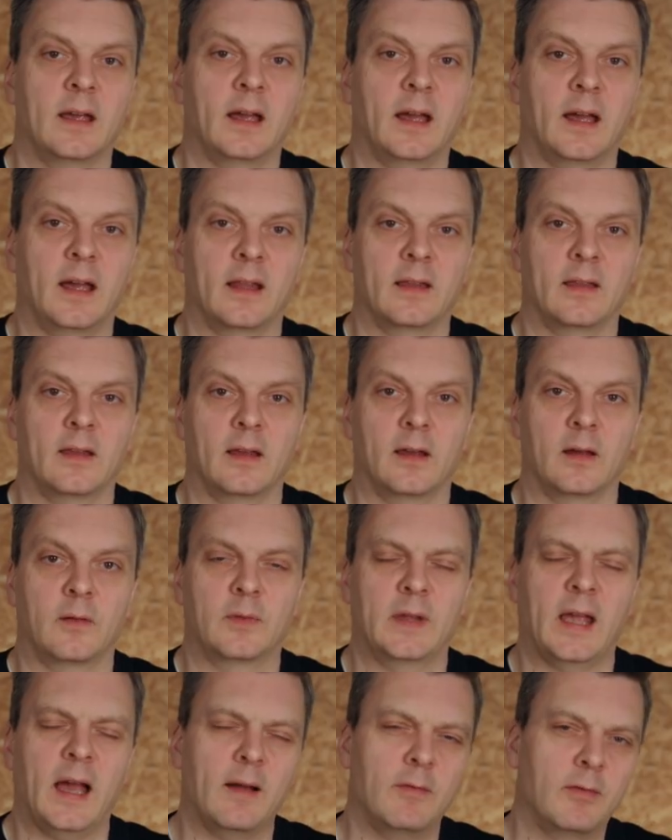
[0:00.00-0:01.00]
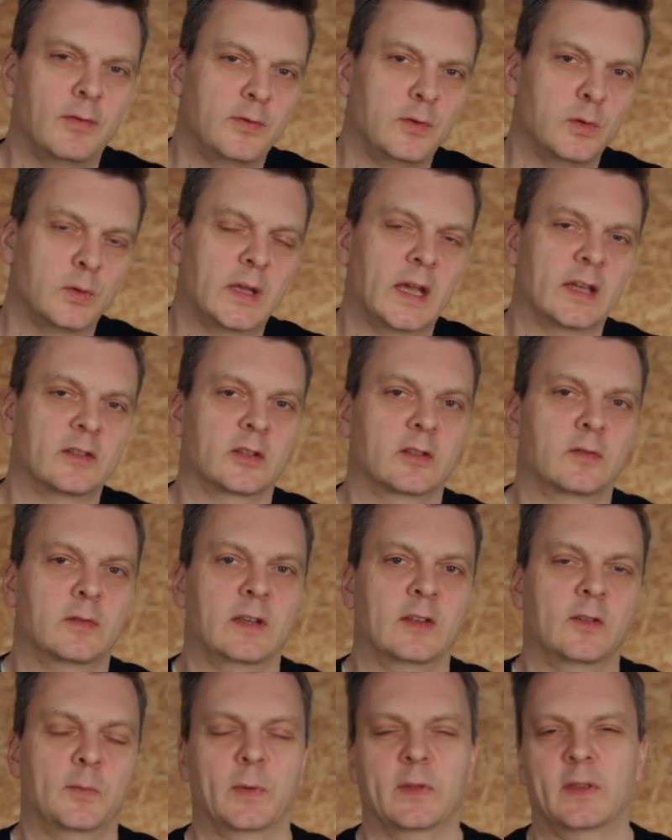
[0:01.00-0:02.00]
And we have a few geisha
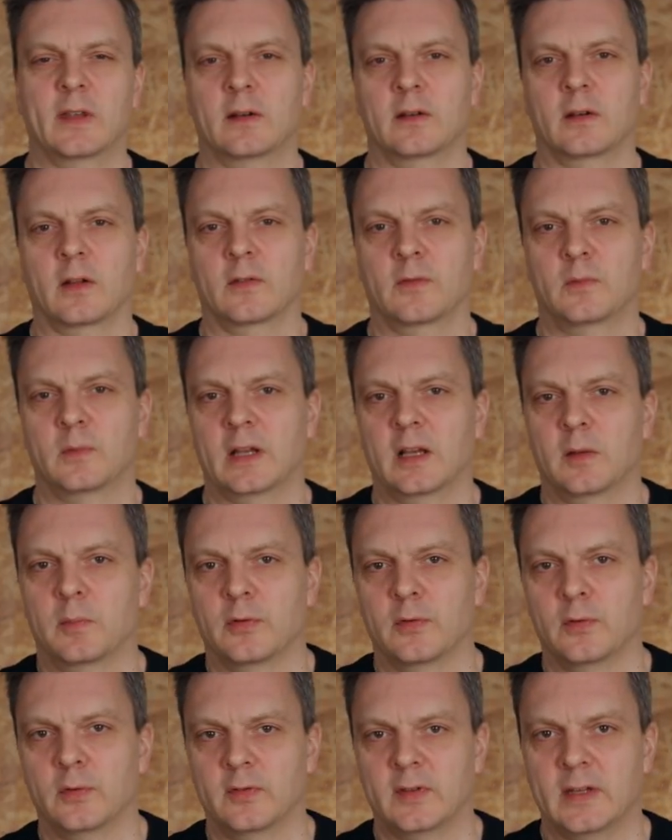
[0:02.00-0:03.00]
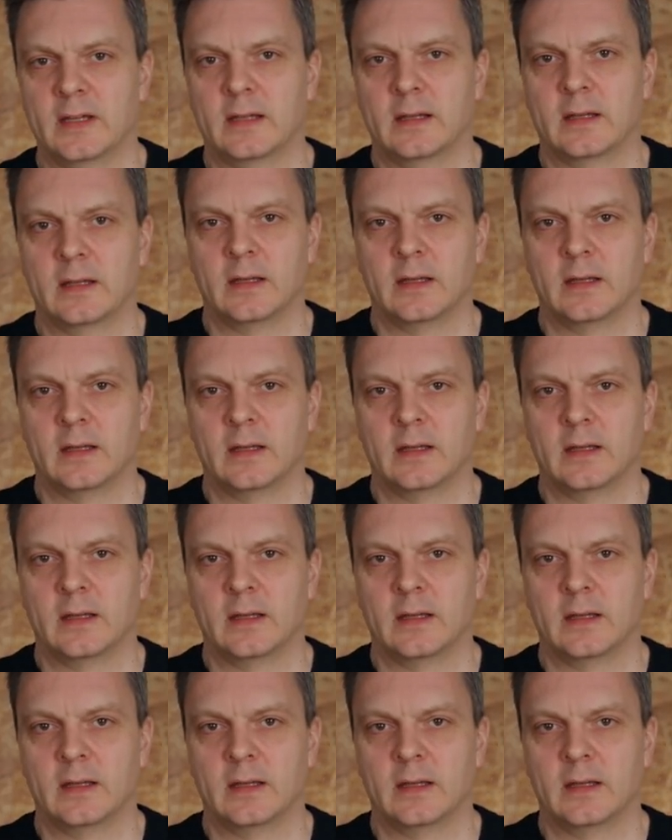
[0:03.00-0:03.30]
trees, but they're not really producing.